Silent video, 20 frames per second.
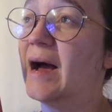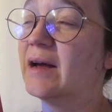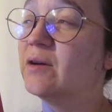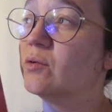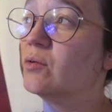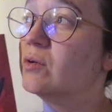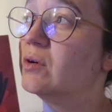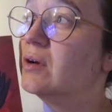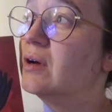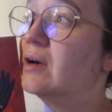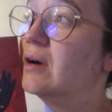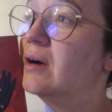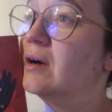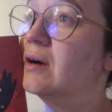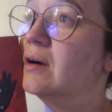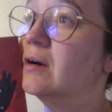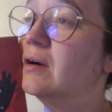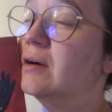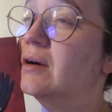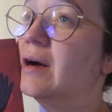I don't...
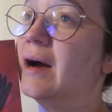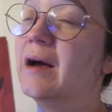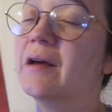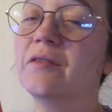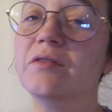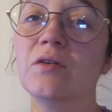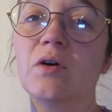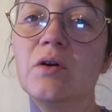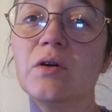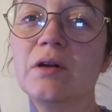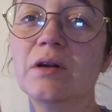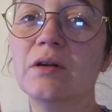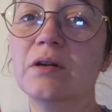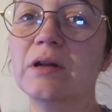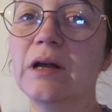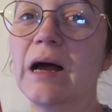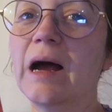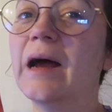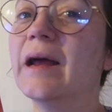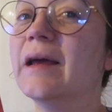I thought
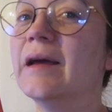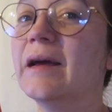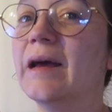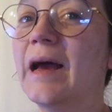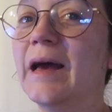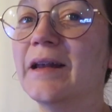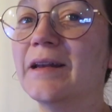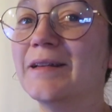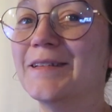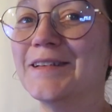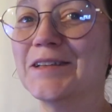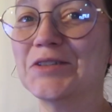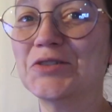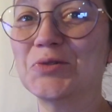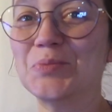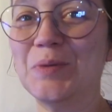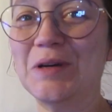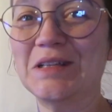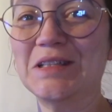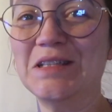I added this
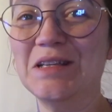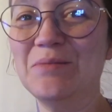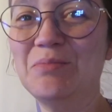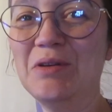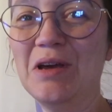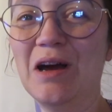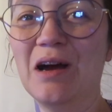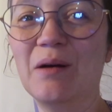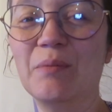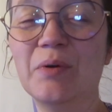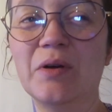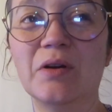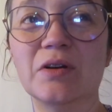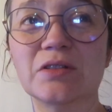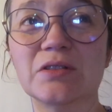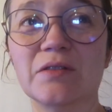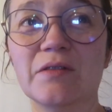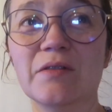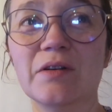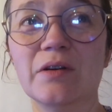to my T B R
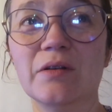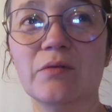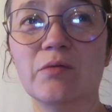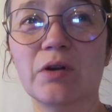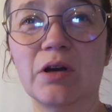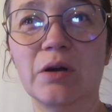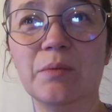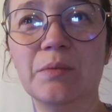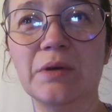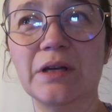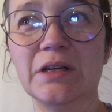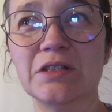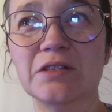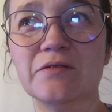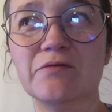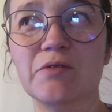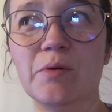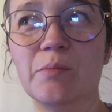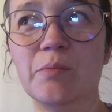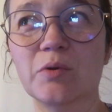because of a
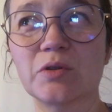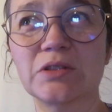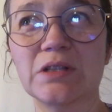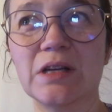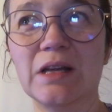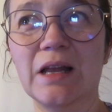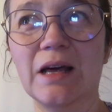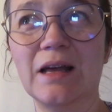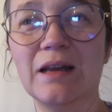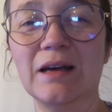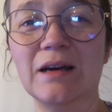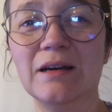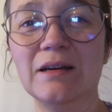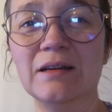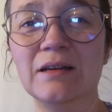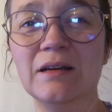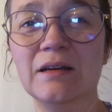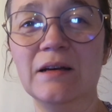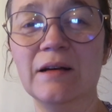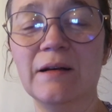recommendation from Books and Lala,
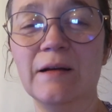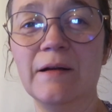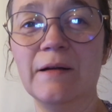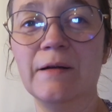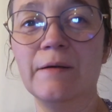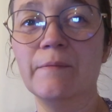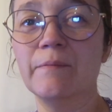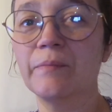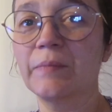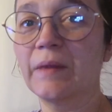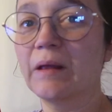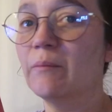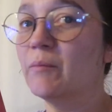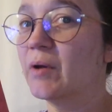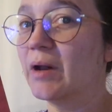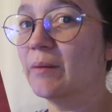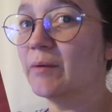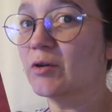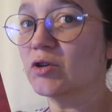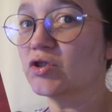
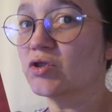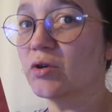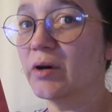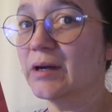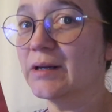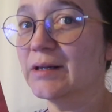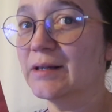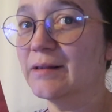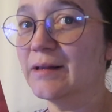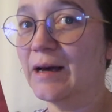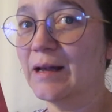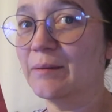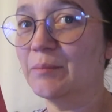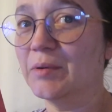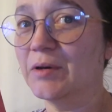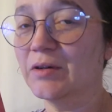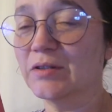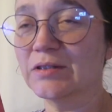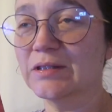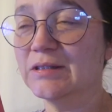but I'm not sure I did that
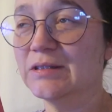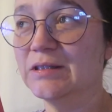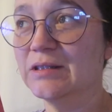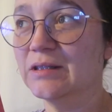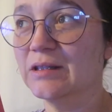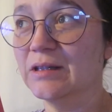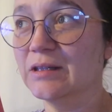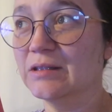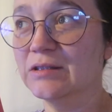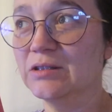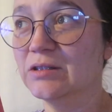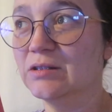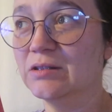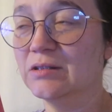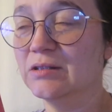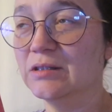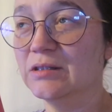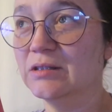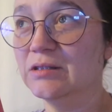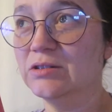because she... she
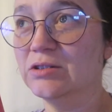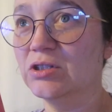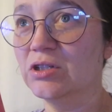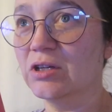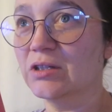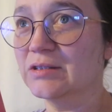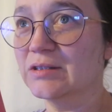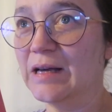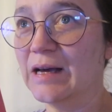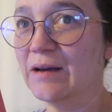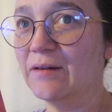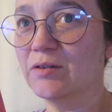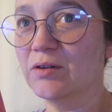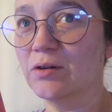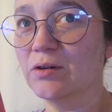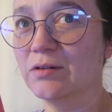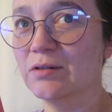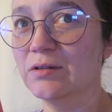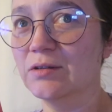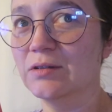She doesn't have it
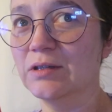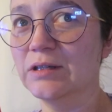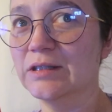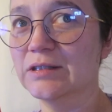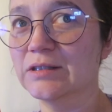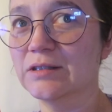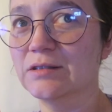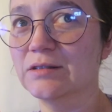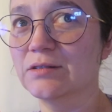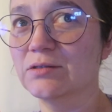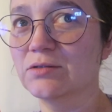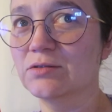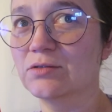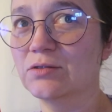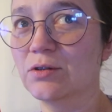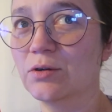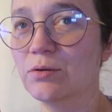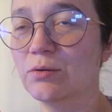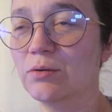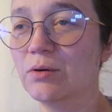on her list,
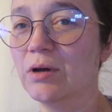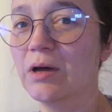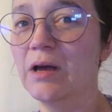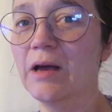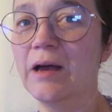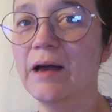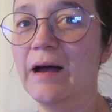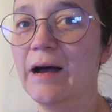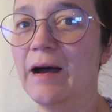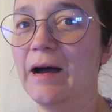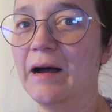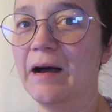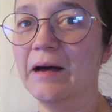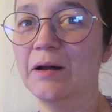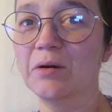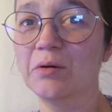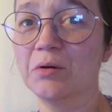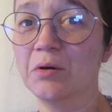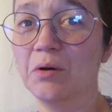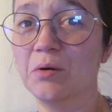so I
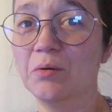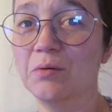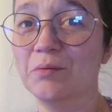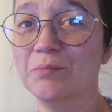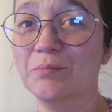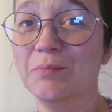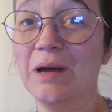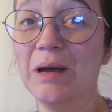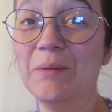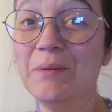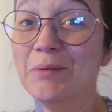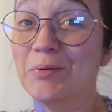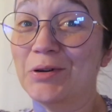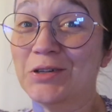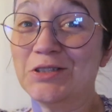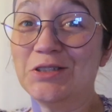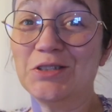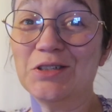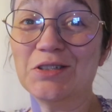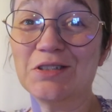don't know. Maybe it
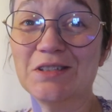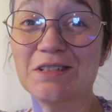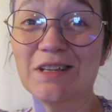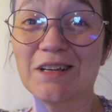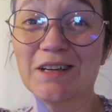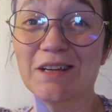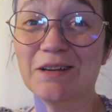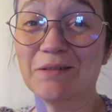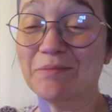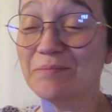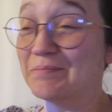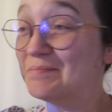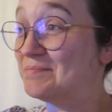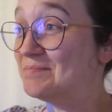was just uh,